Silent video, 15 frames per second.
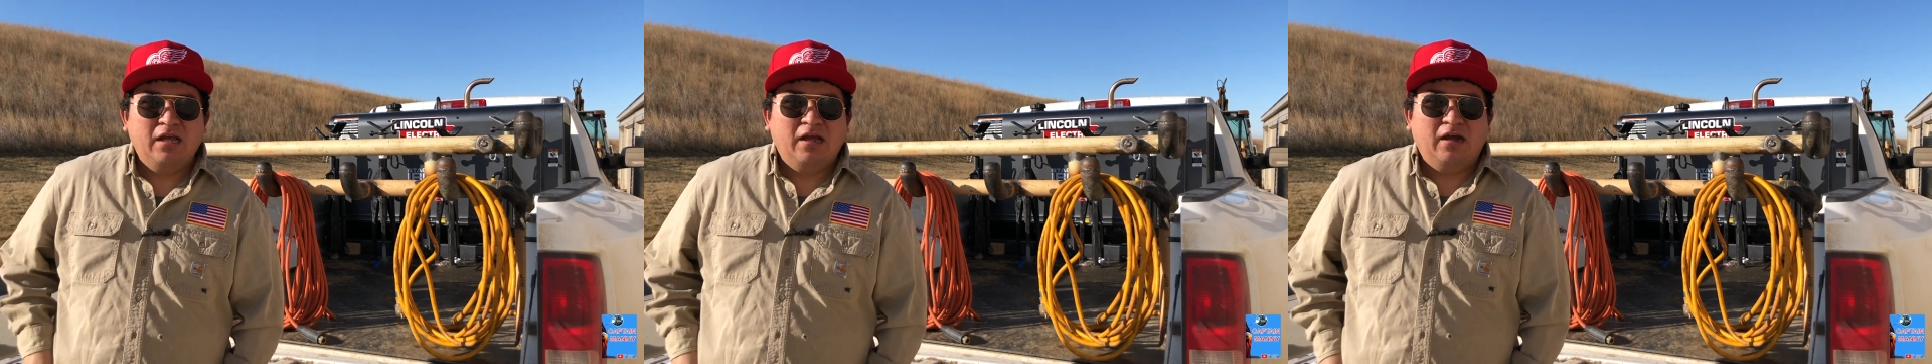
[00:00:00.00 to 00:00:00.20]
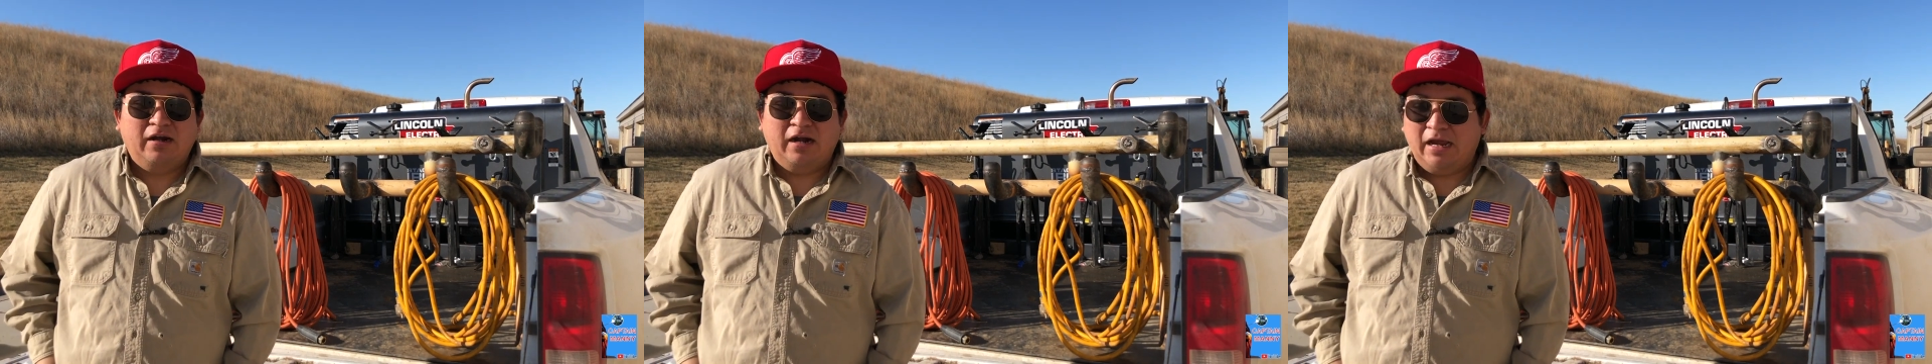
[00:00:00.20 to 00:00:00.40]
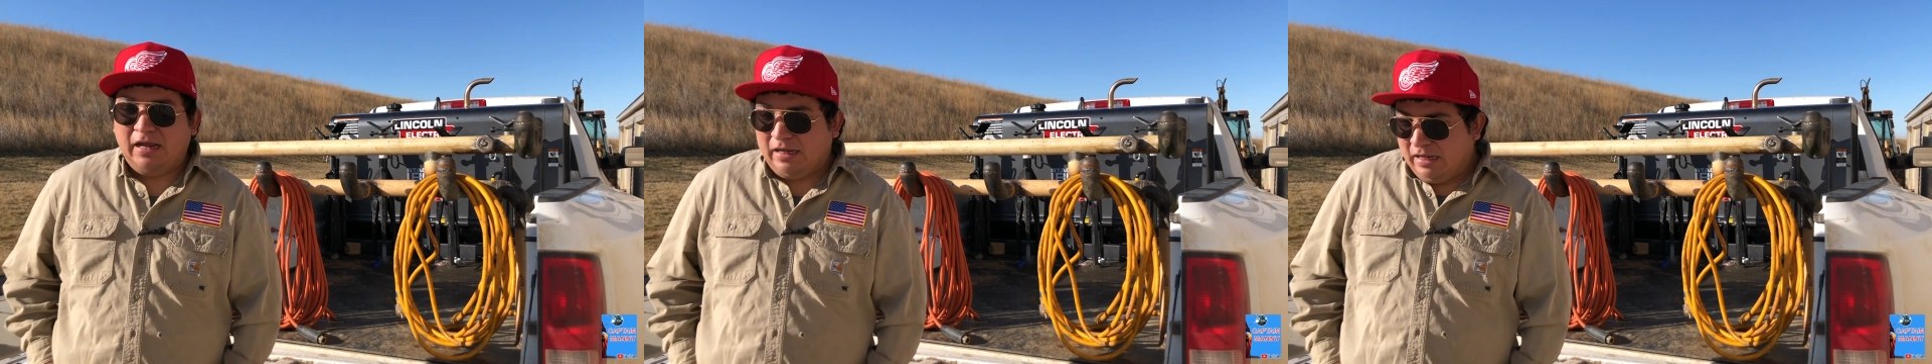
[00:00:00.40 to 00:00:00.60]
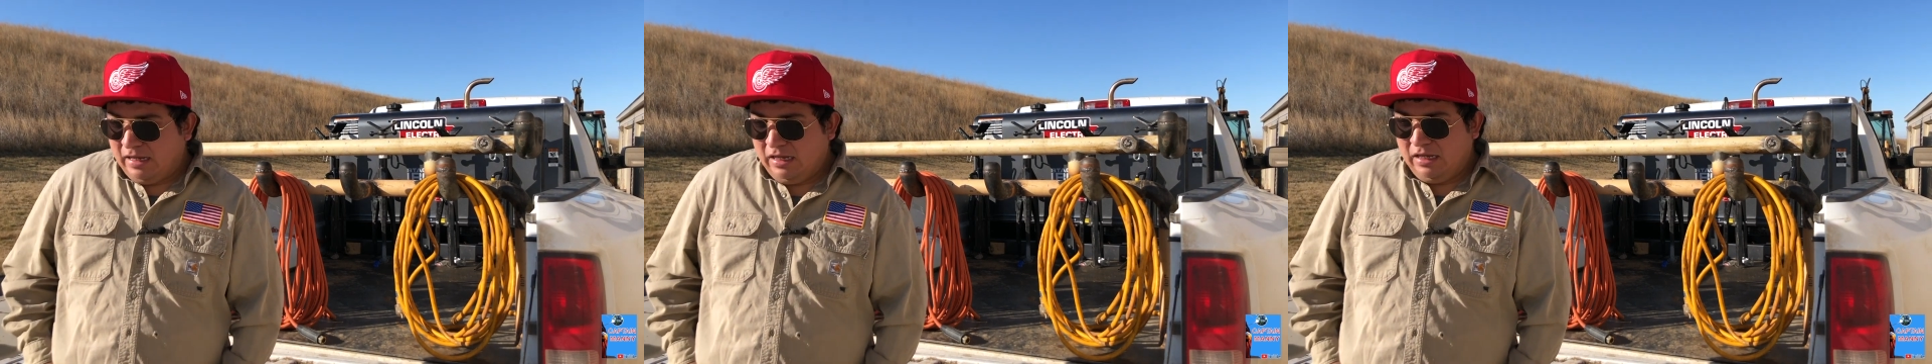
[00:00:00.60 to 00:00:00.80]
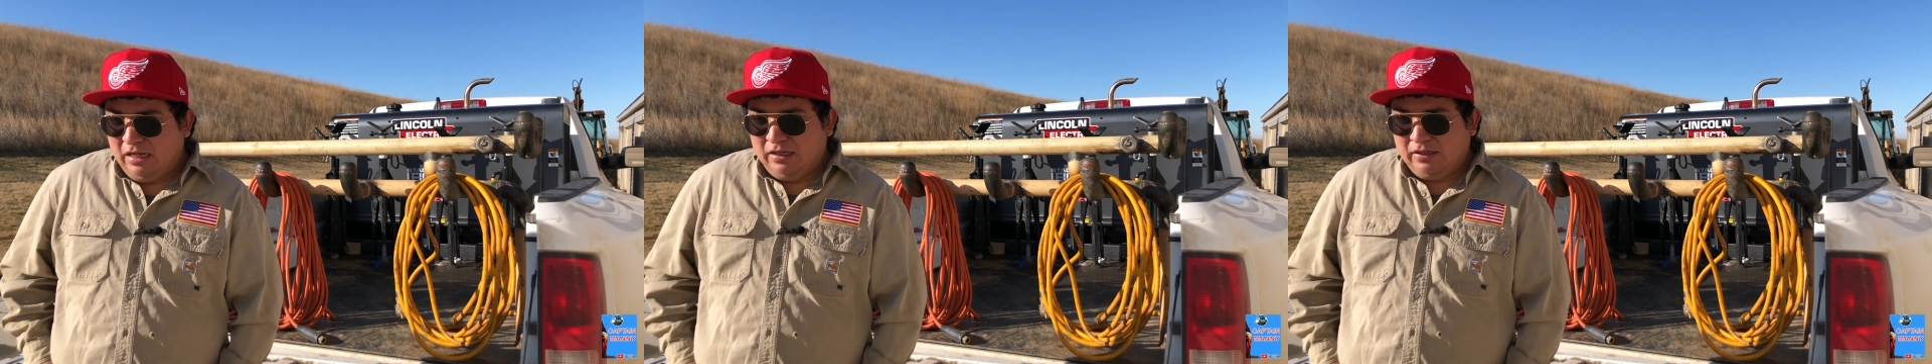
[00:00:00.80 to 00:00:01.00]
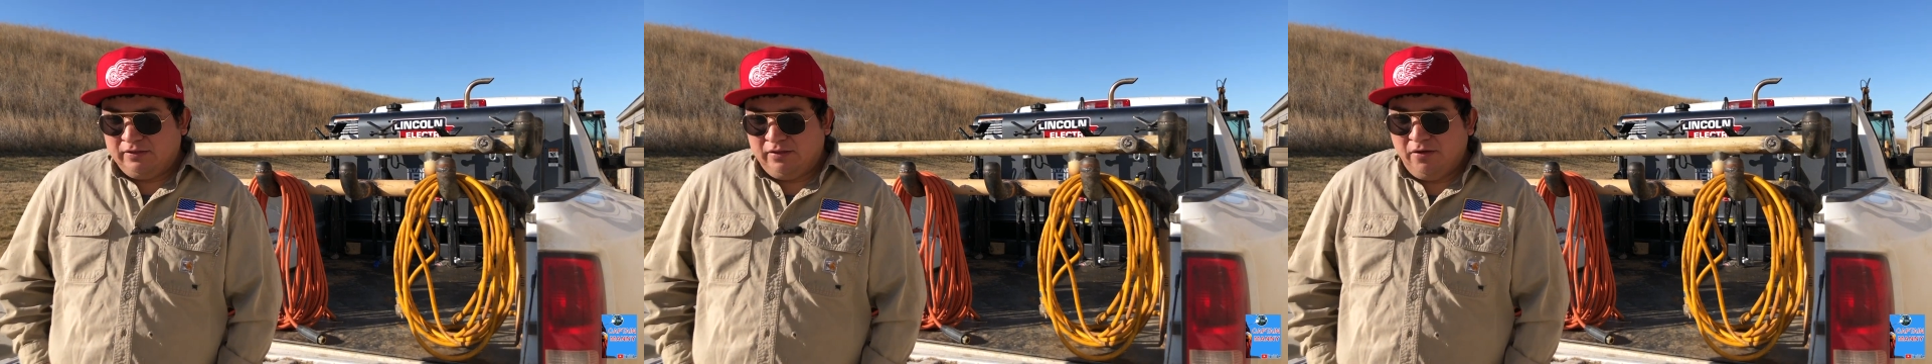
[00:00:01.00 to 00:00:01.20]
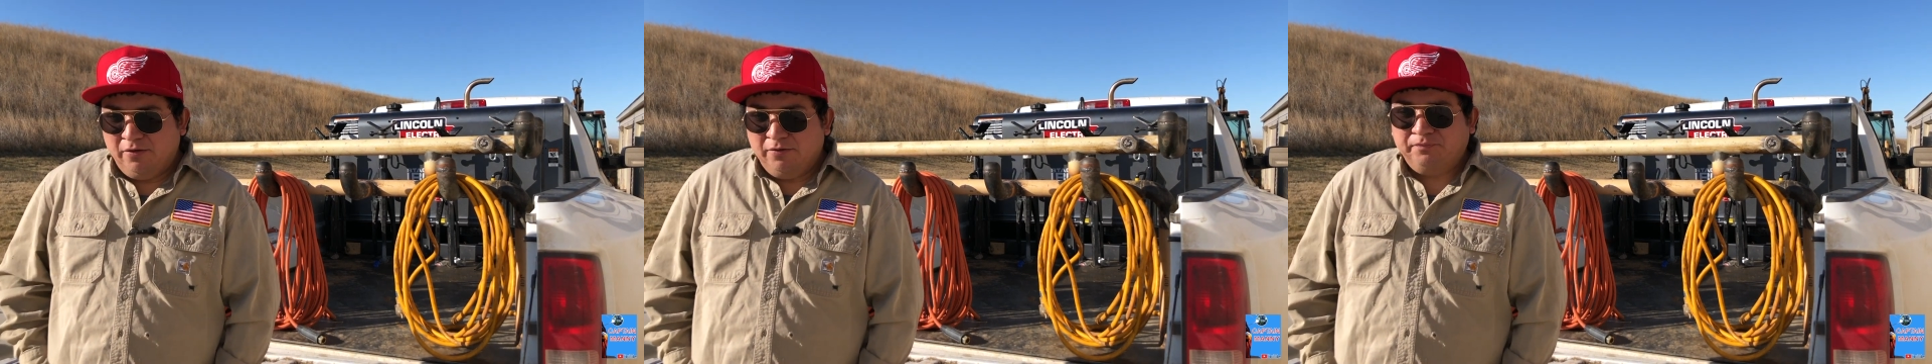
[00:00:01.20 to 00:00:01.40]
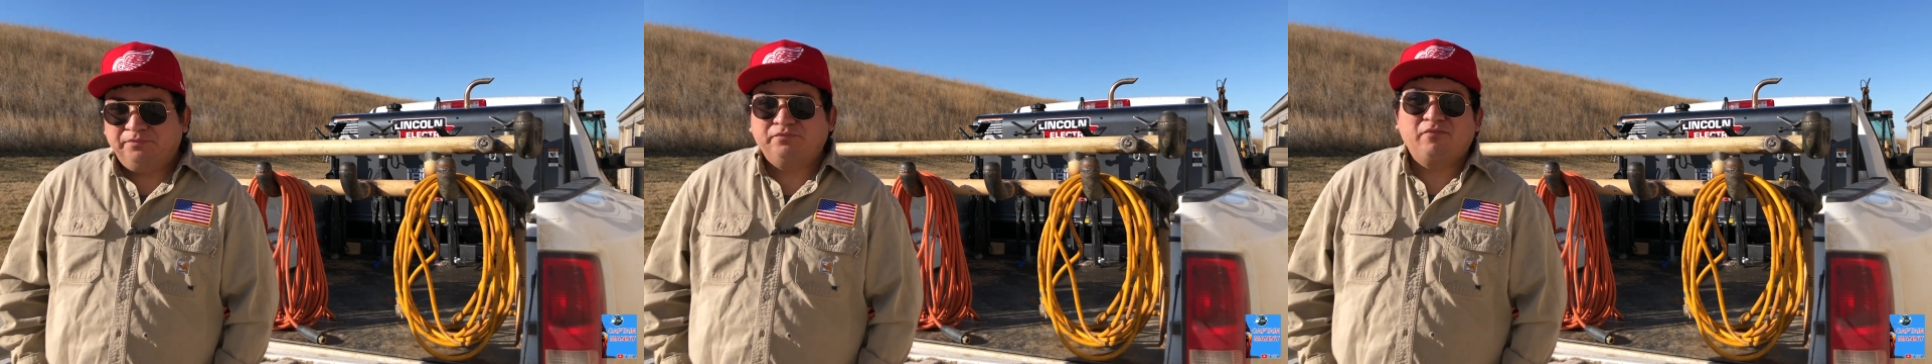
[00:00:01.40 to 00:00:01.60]
All right,
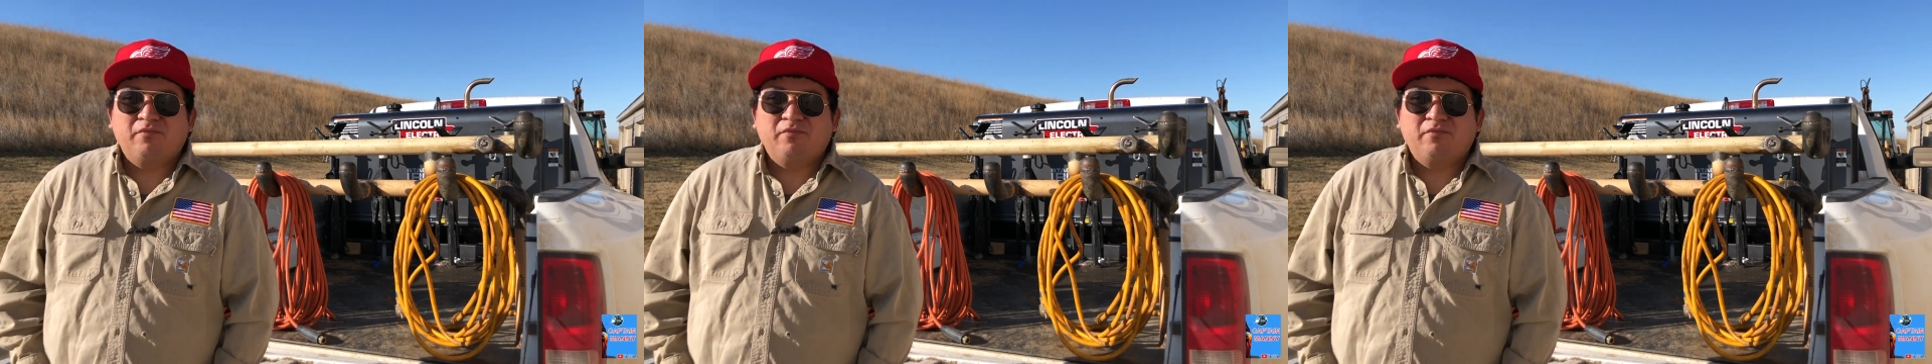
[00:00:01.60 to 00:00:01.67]
so